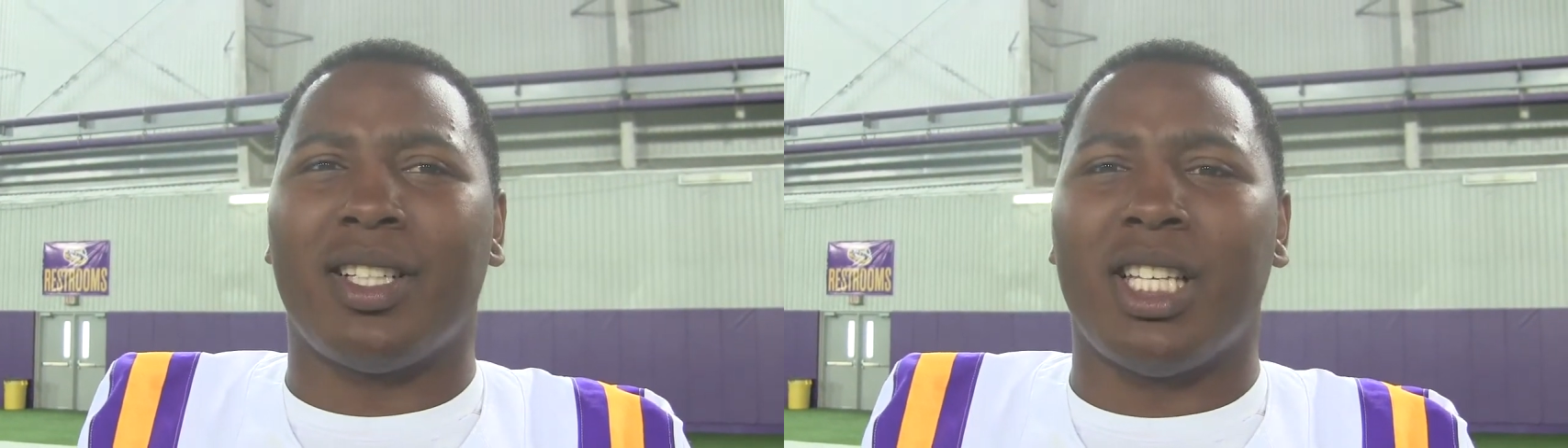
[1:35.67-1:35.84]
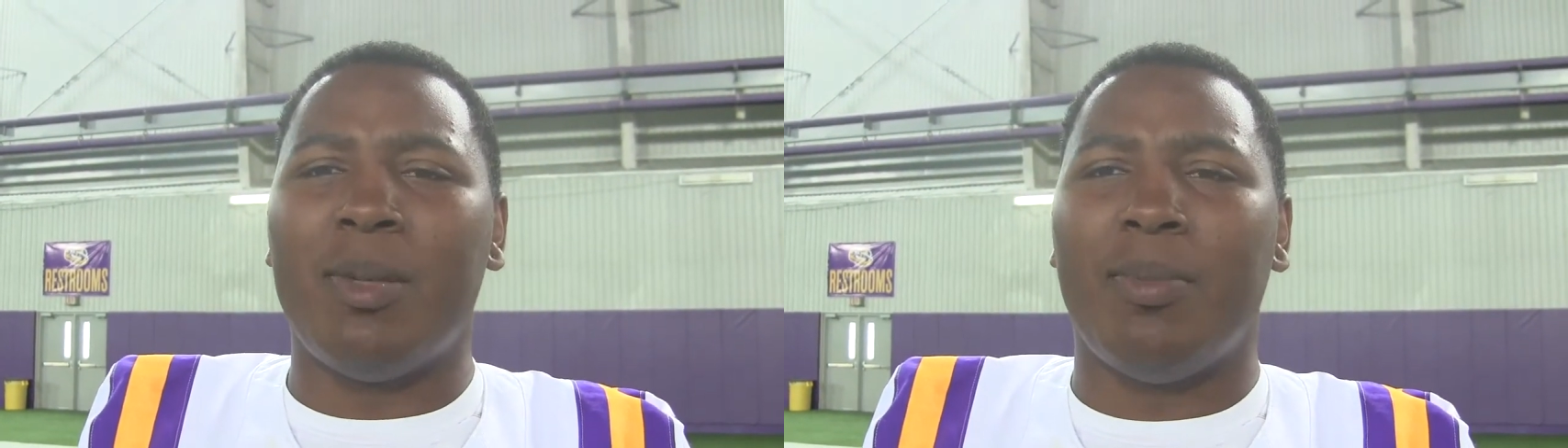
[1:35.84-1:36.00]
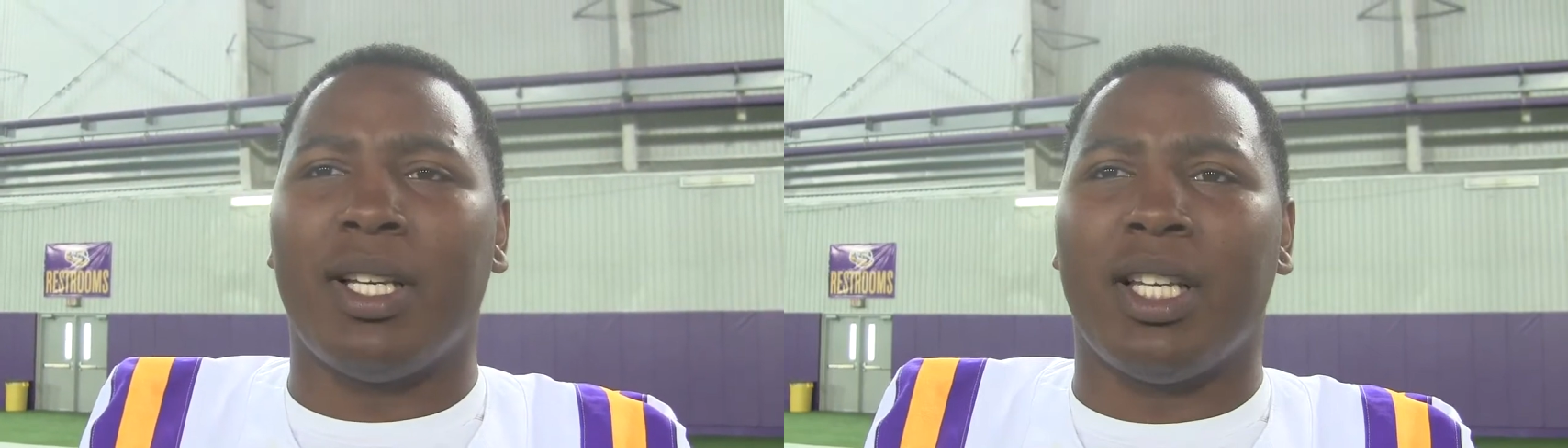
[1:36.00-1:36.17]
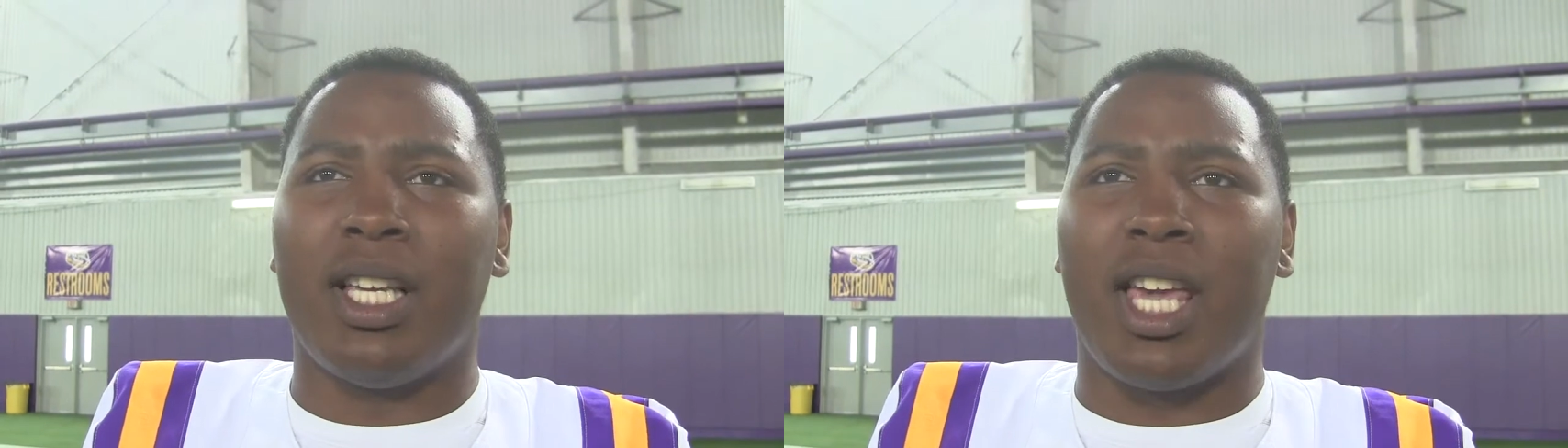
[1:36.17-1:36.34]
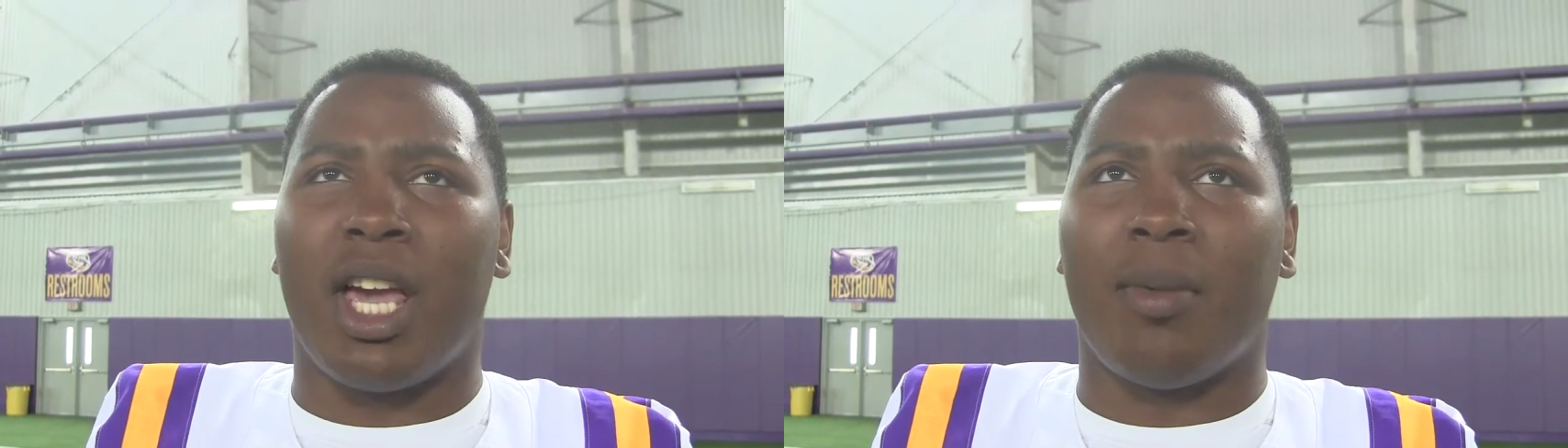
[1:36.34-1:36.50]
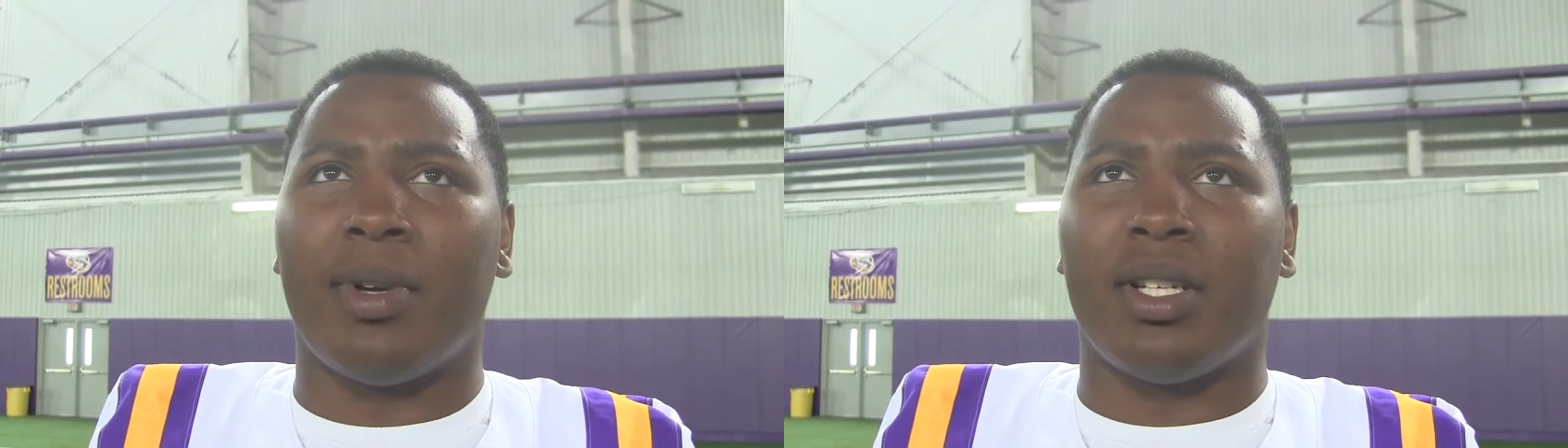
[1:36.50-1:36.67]
he been he
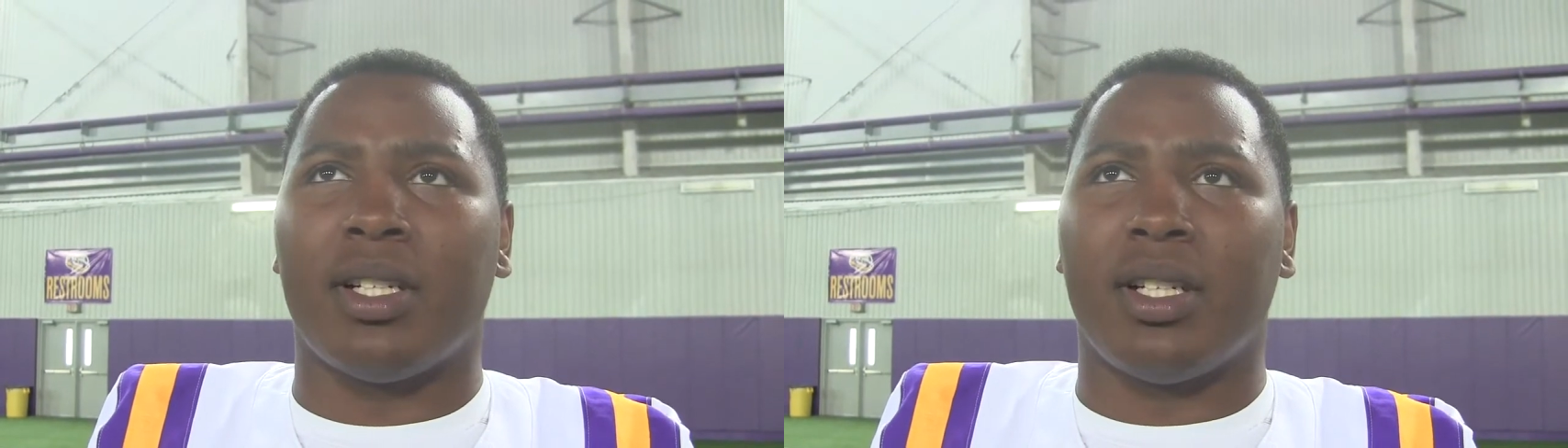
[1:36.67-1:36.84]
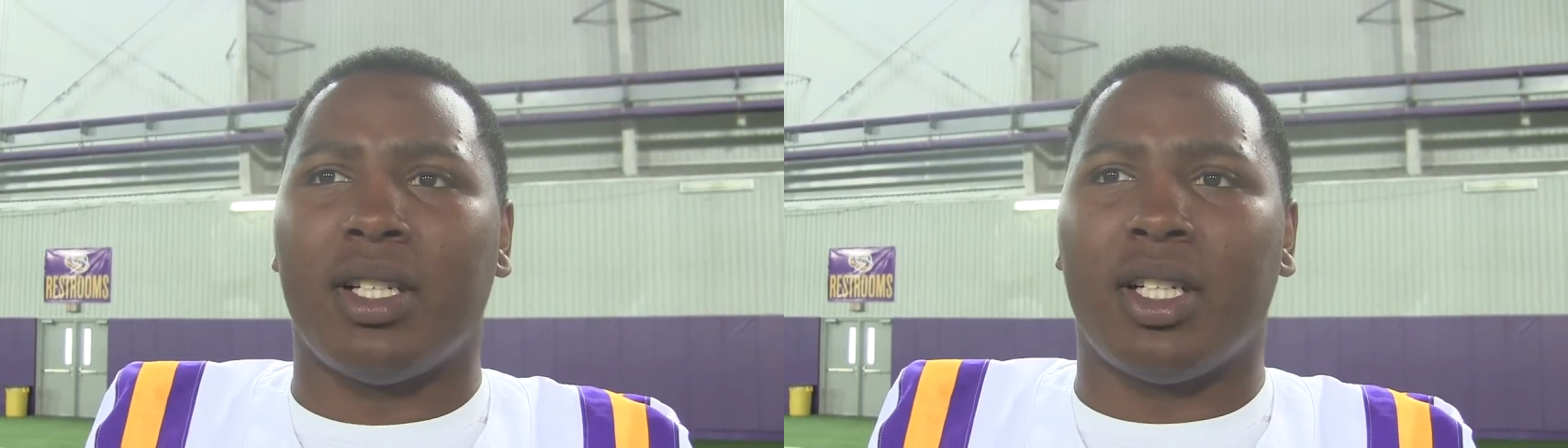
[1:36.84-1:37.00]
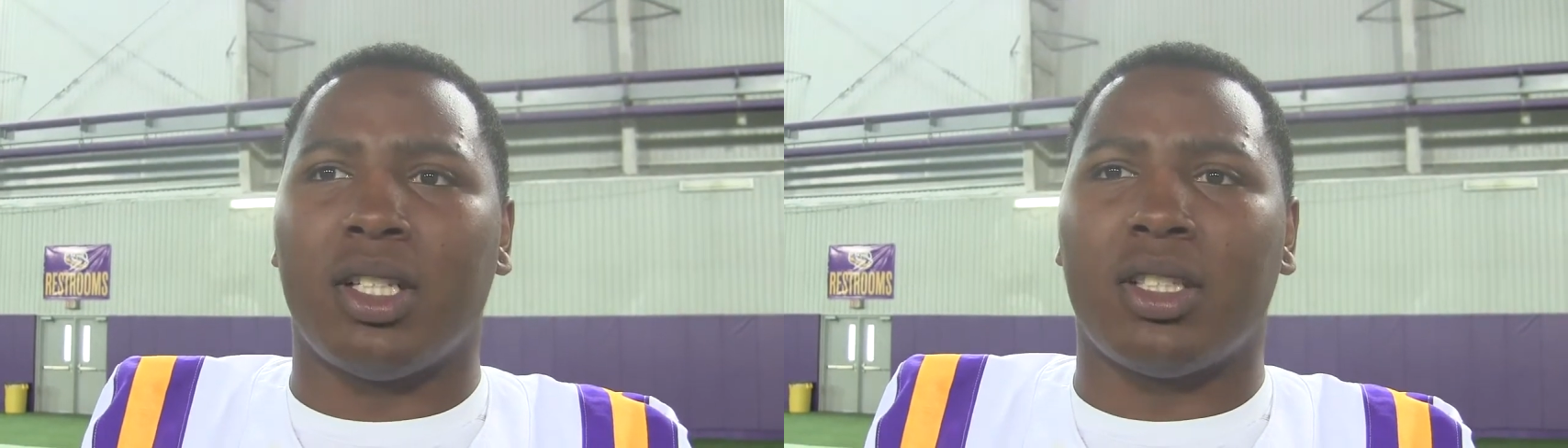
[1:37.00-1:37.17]
came in the uh,